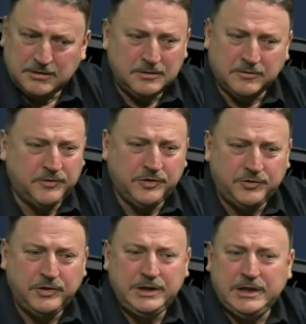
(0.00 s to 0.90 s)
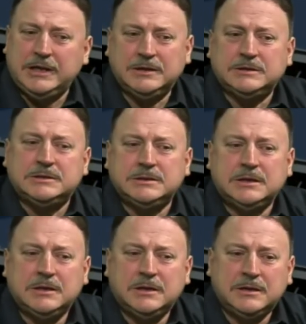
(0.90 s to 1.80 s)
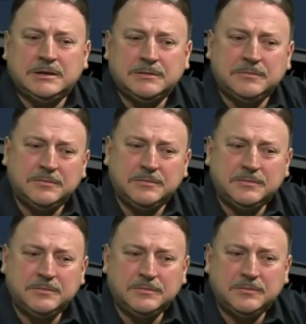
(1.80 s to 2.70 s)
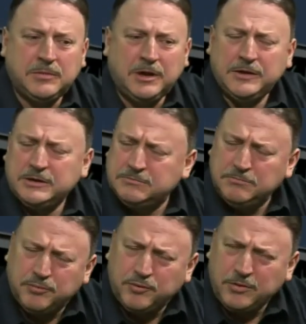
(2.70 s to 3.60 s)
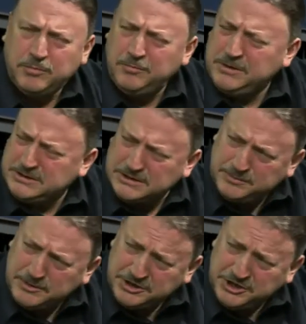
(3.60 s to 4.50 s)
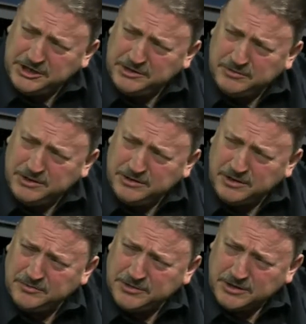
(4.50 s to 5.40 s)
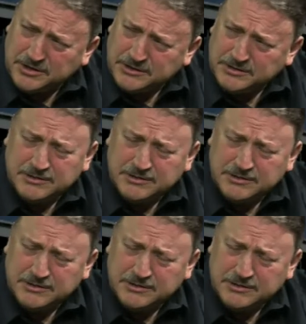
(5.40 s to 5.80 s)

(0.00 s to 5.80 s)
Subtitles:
Look, for 3 years, I think it's probably since about January 2009,